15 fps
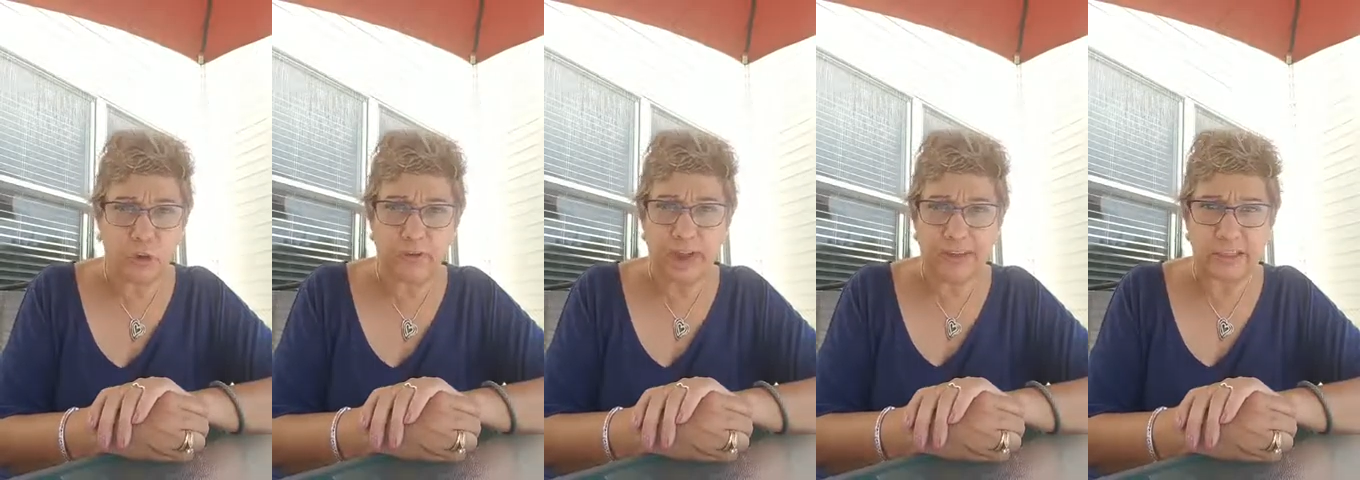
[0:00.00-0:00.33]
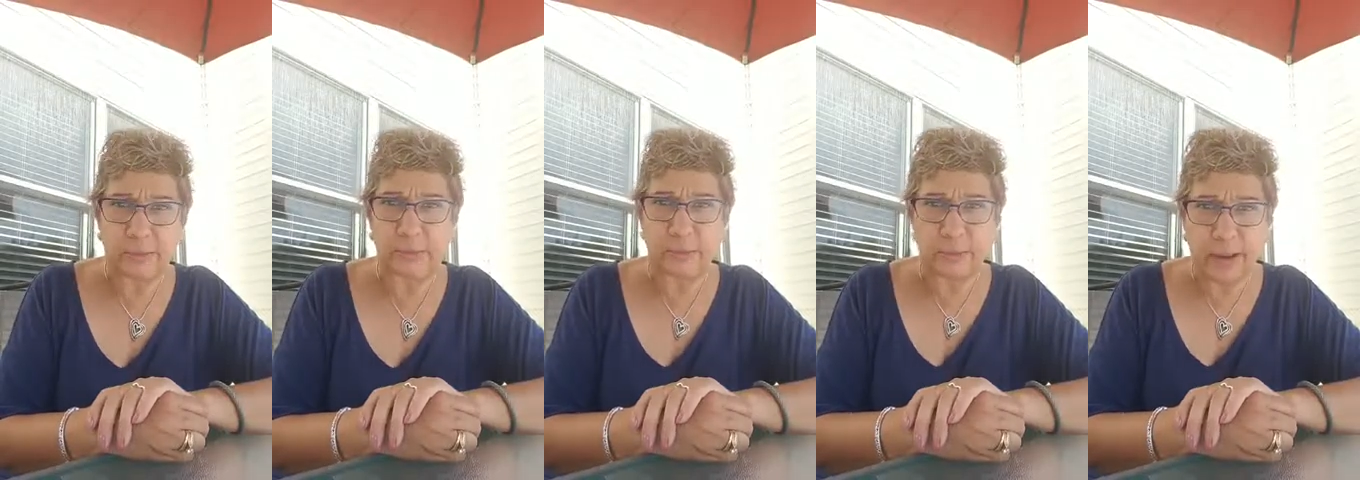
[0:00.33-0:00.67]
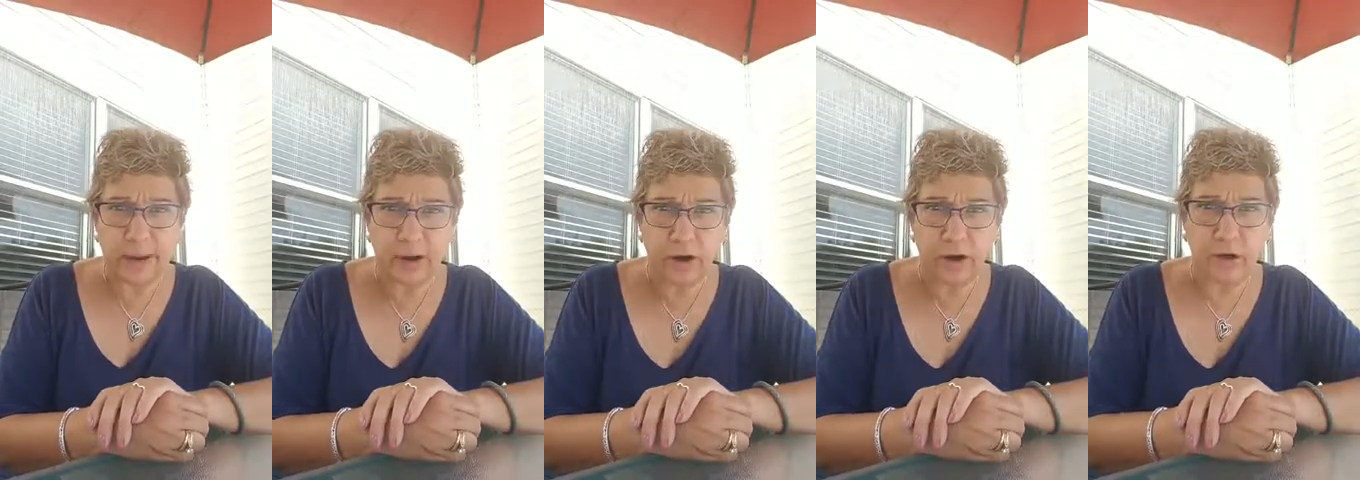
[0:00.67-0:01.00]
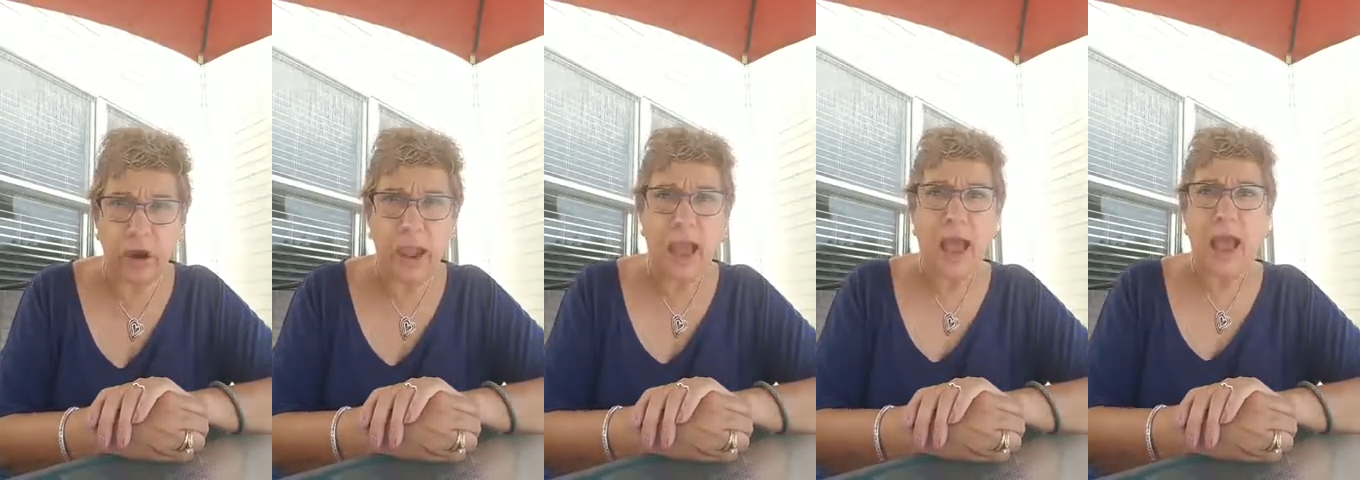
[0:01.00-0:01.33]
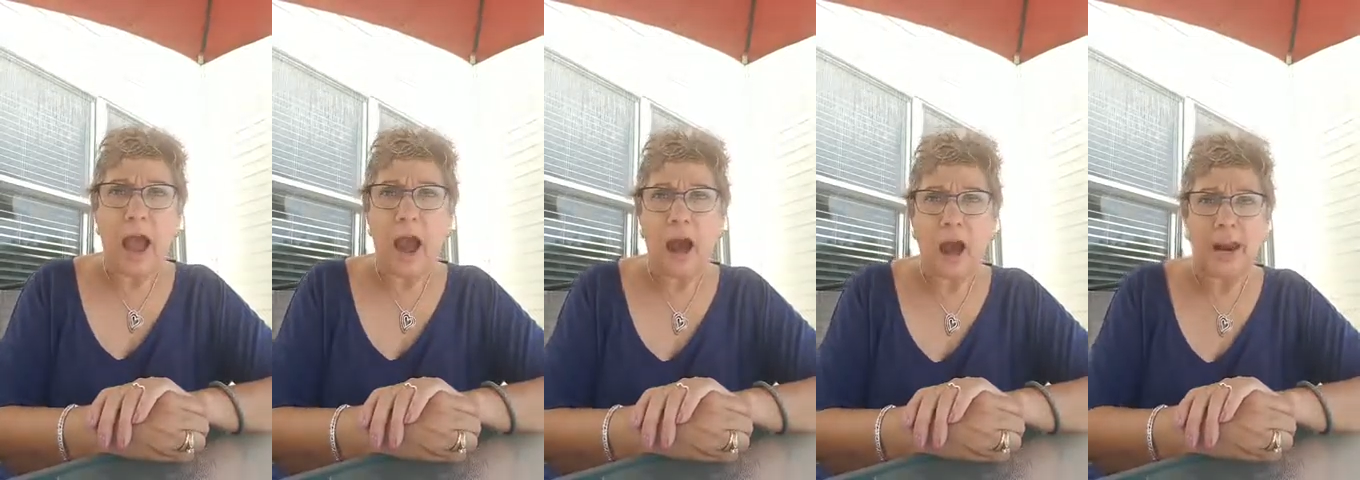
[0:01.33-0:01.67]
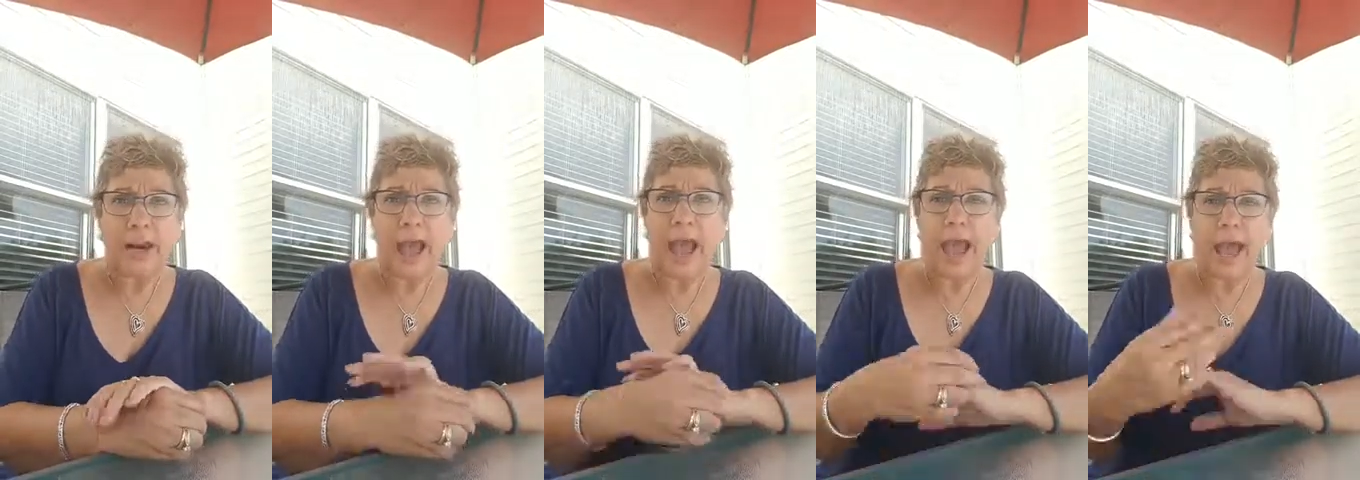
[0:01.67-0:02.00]
I've had to prepare on
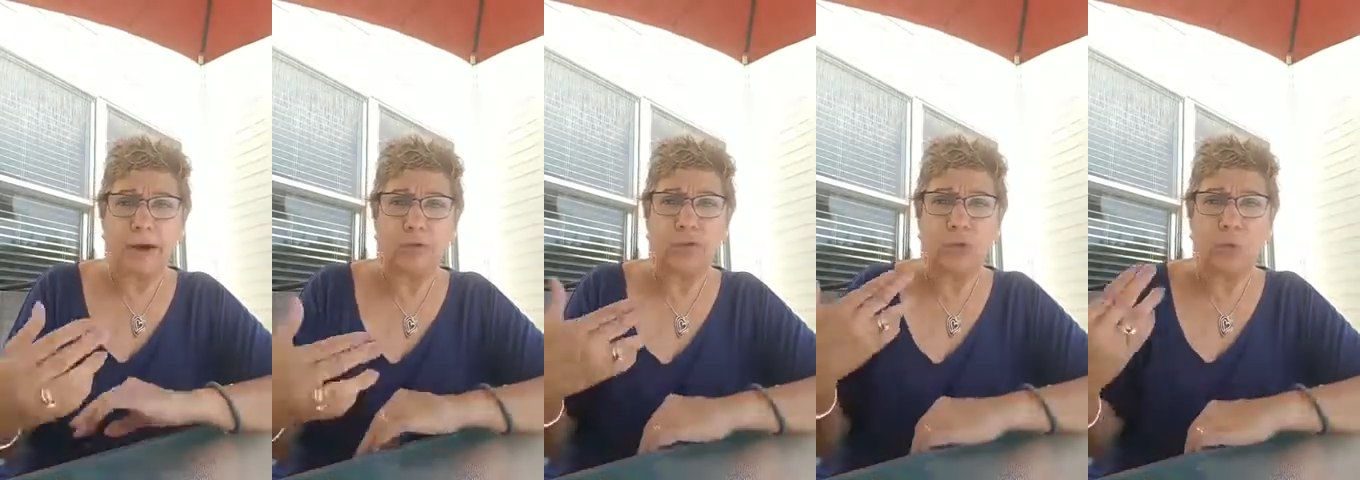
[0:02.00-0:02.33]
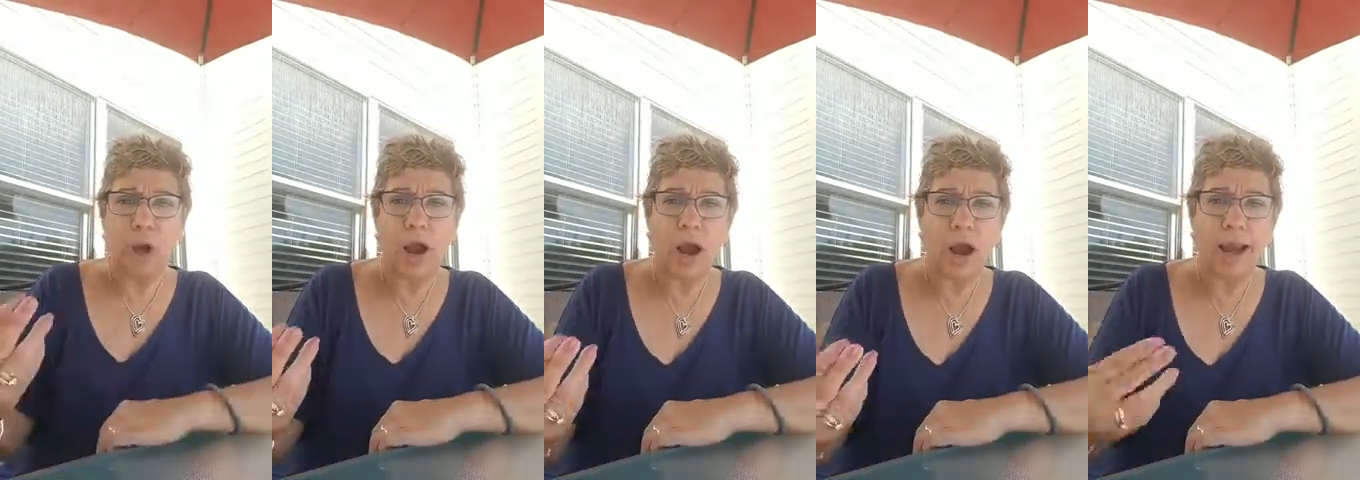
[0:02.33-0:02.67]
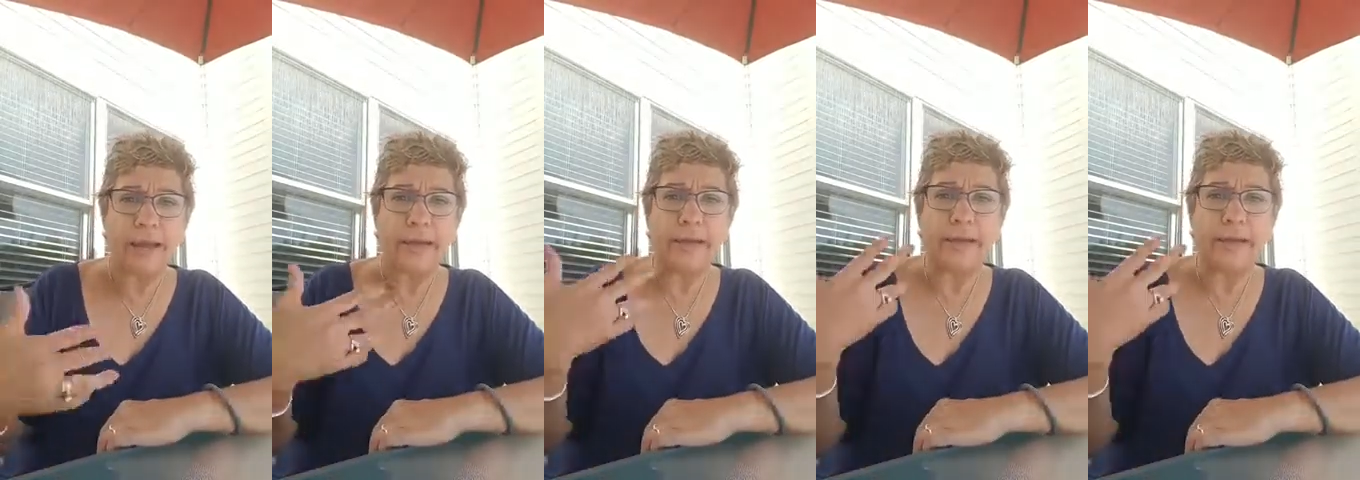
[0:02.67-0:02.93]
how do I